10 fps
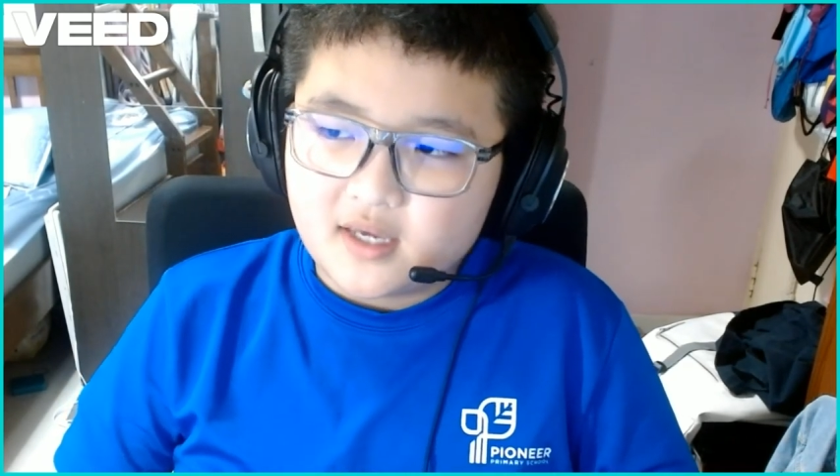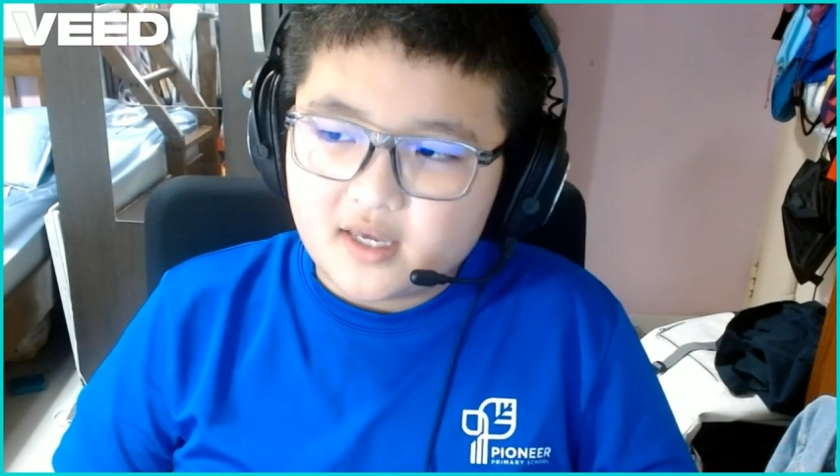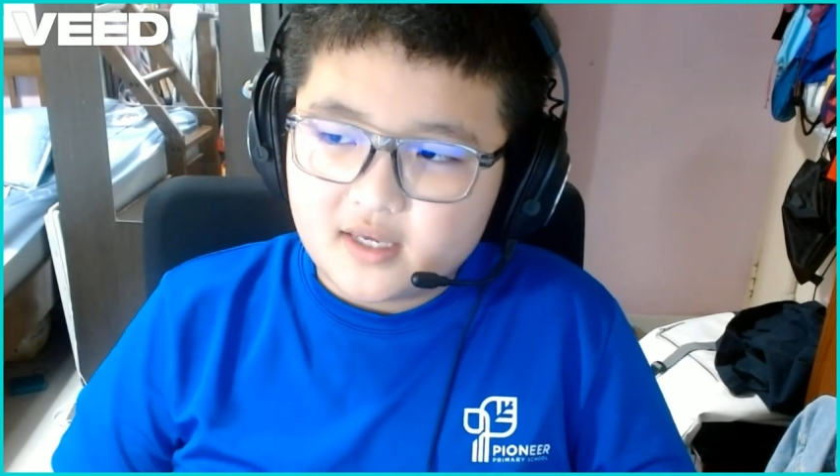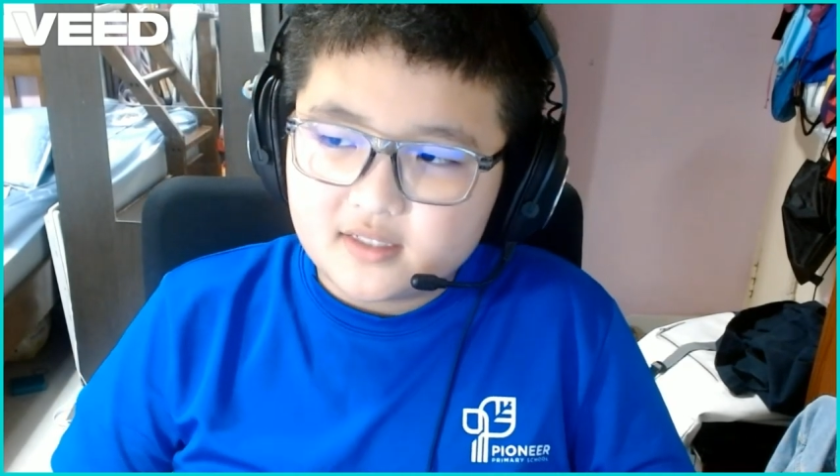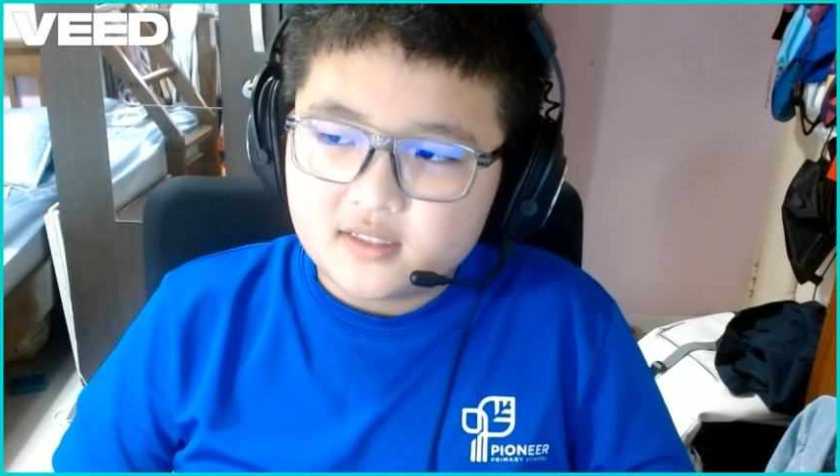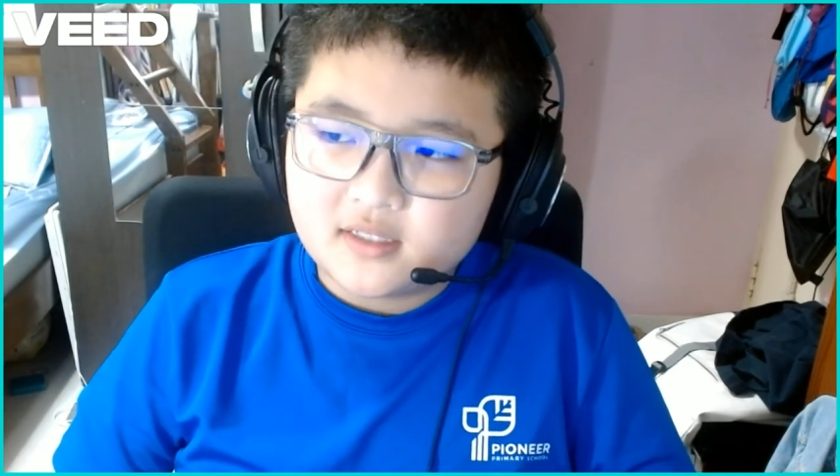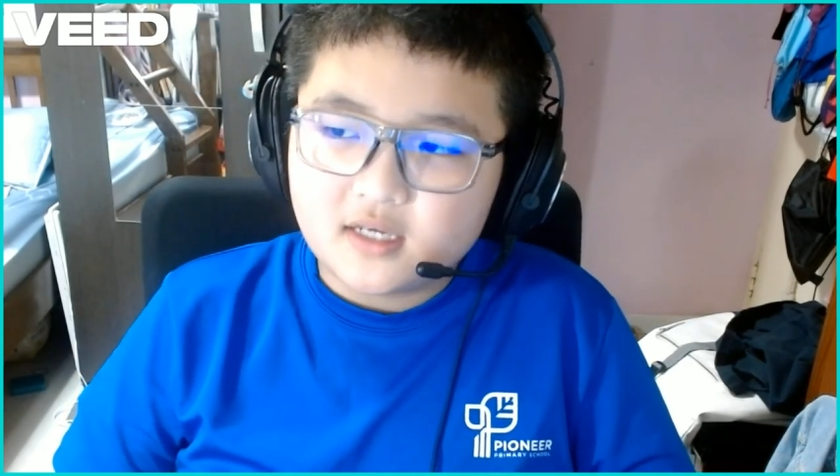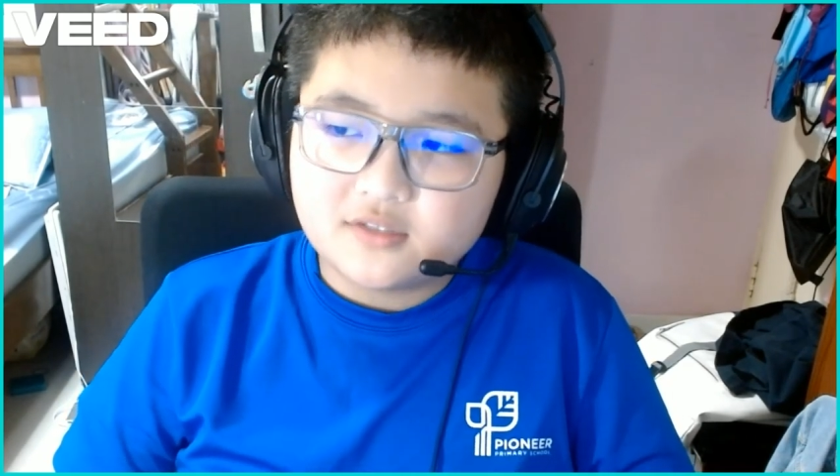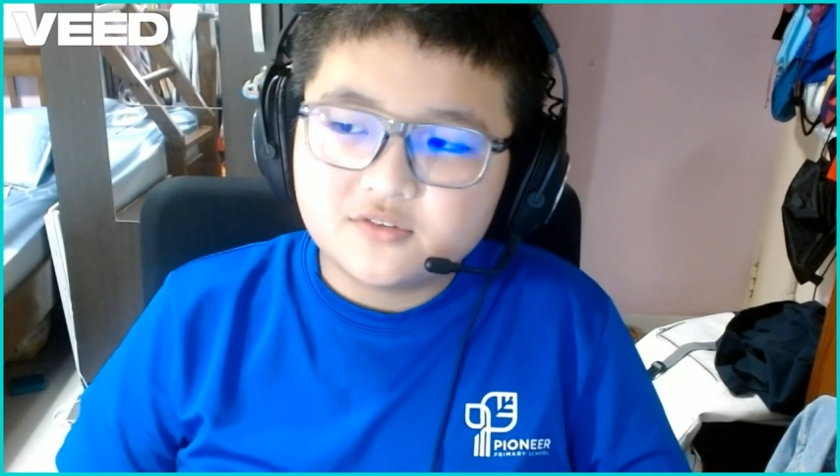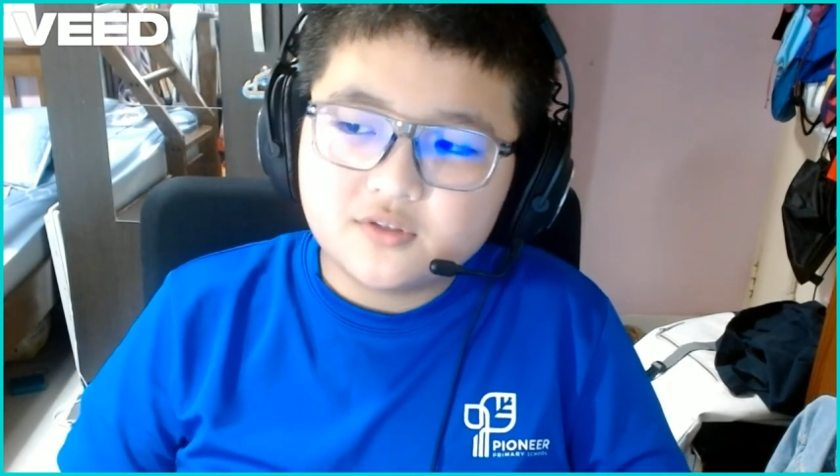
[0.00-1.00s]
And
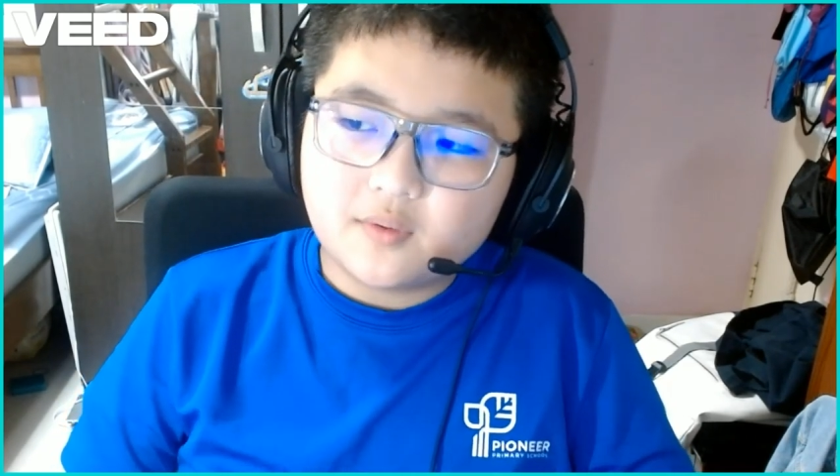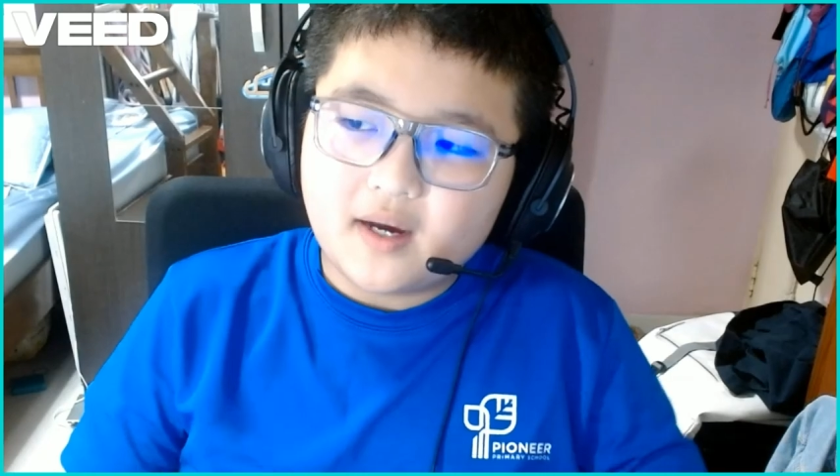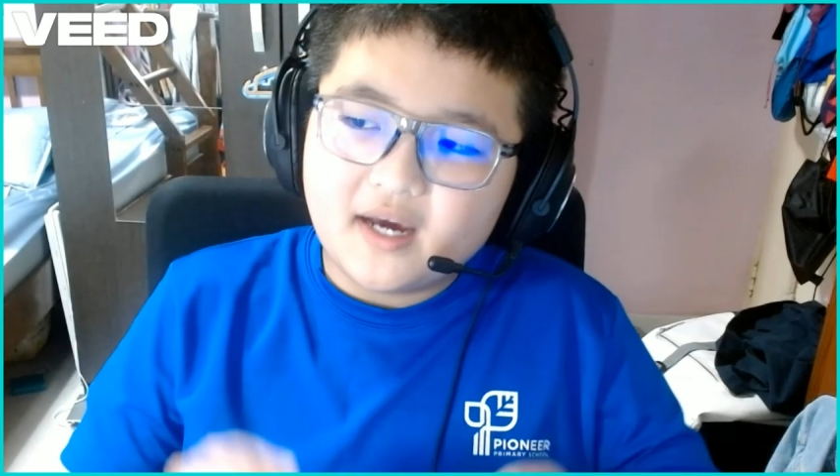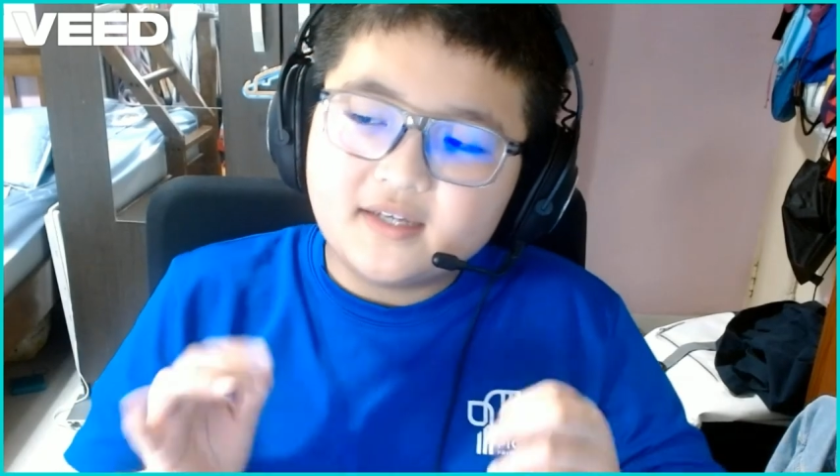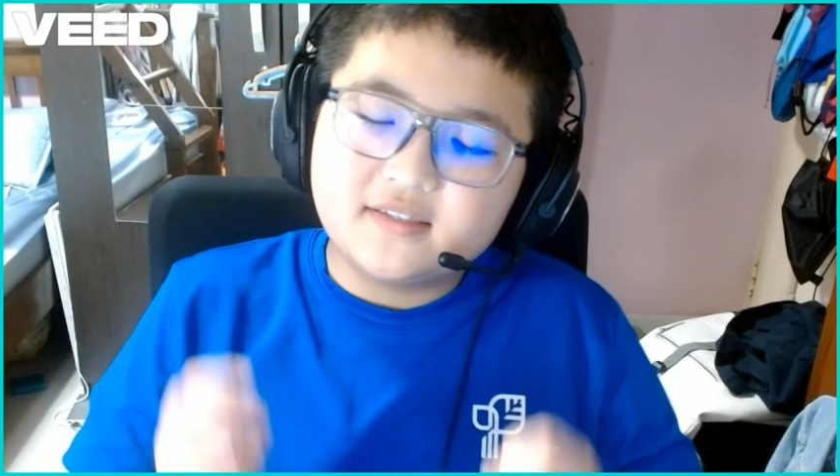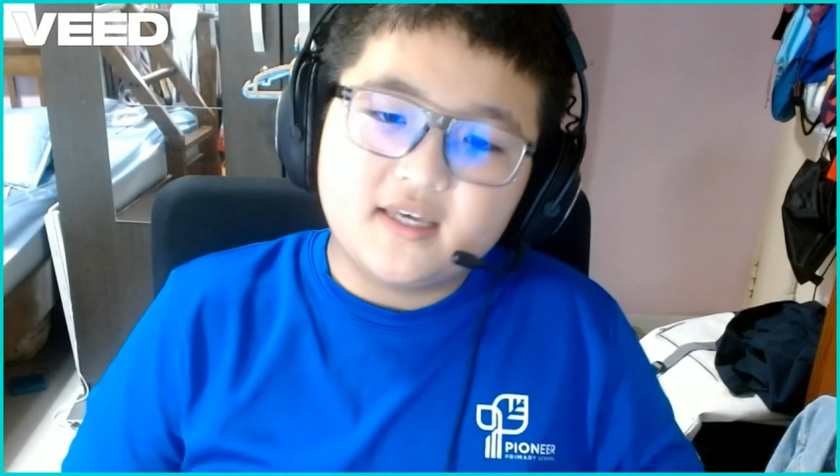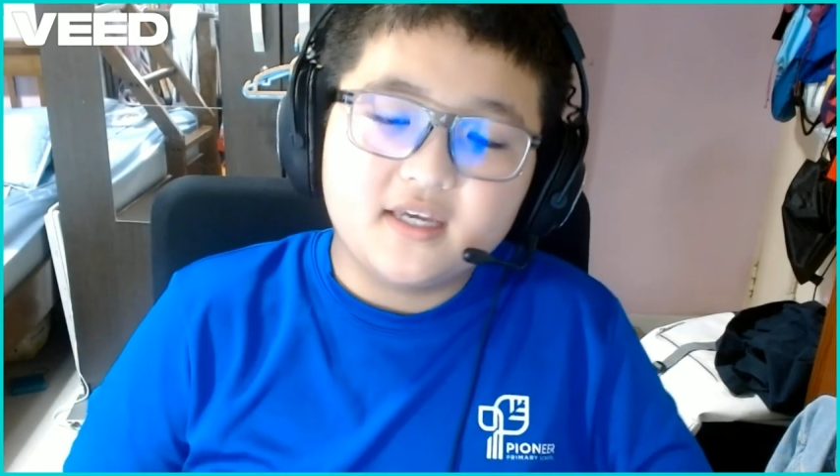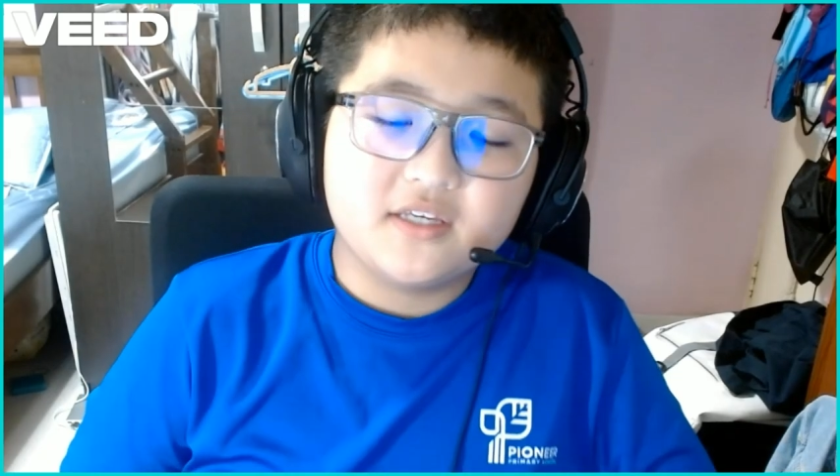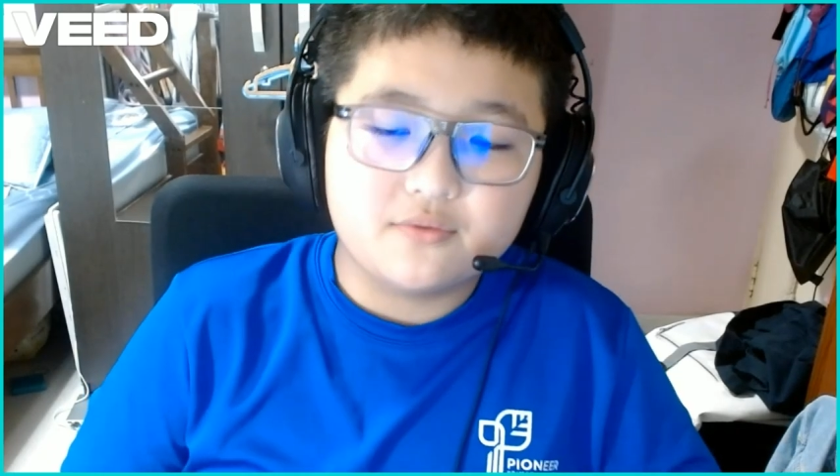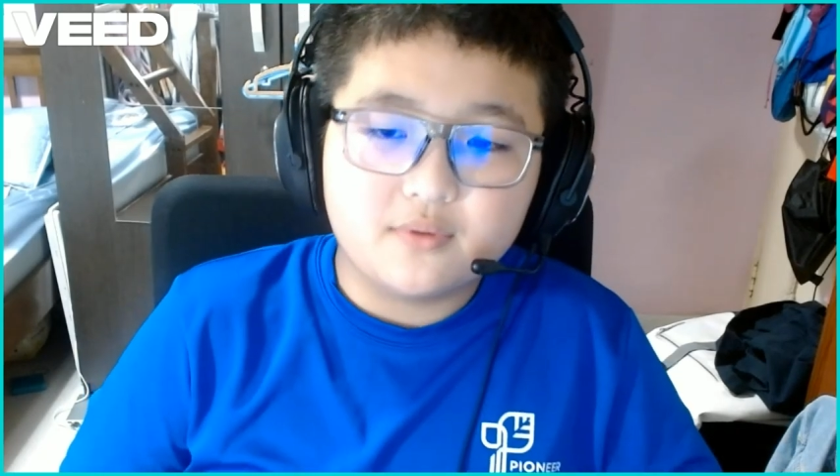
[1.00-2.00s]
so I
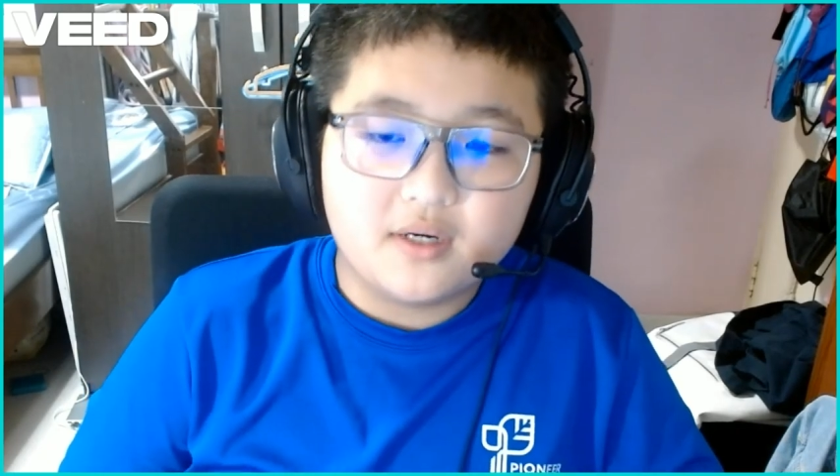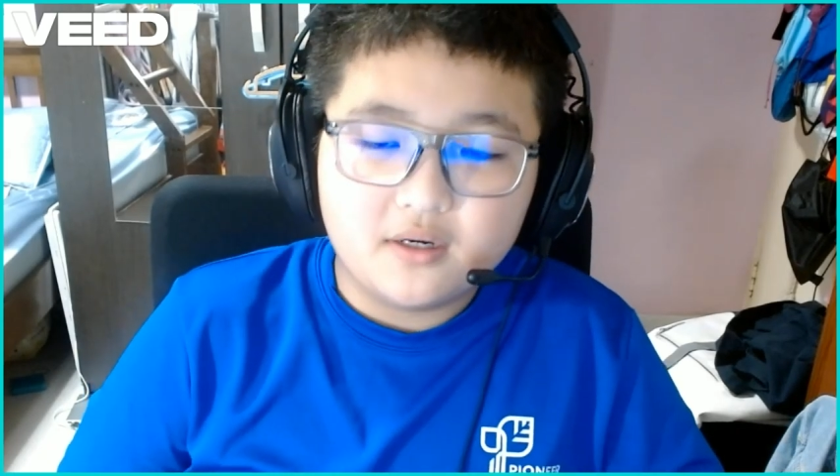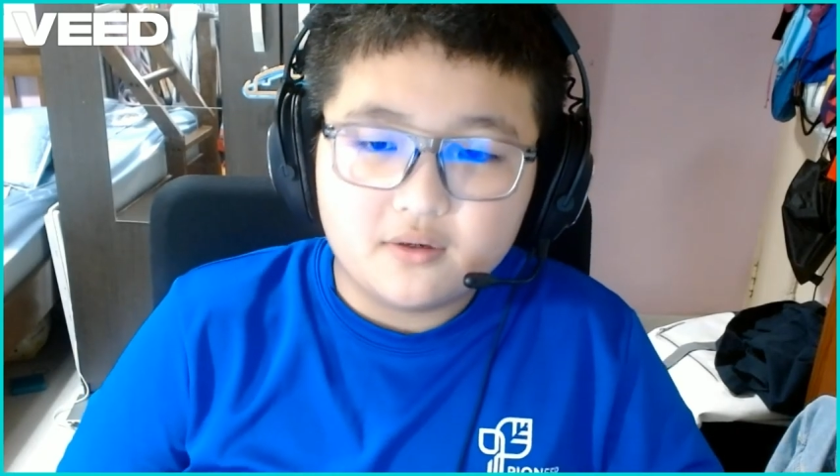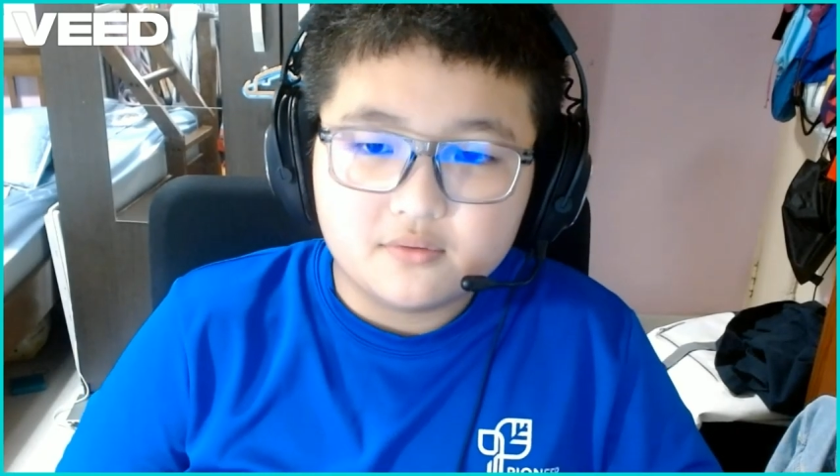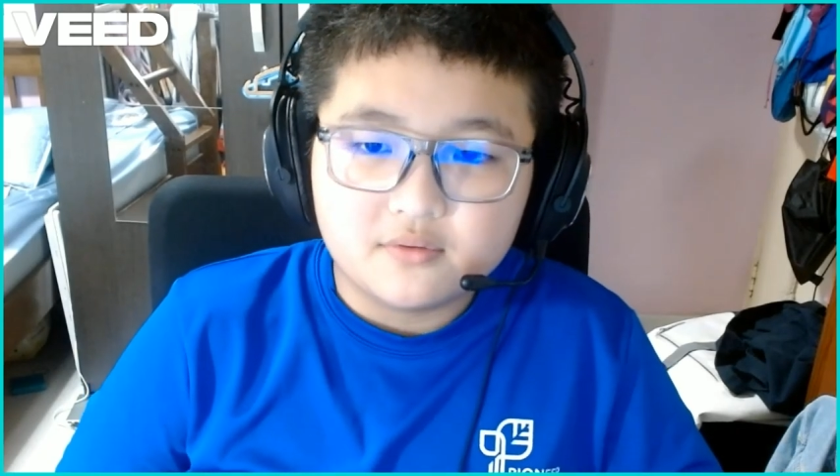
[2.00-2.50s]
thank you all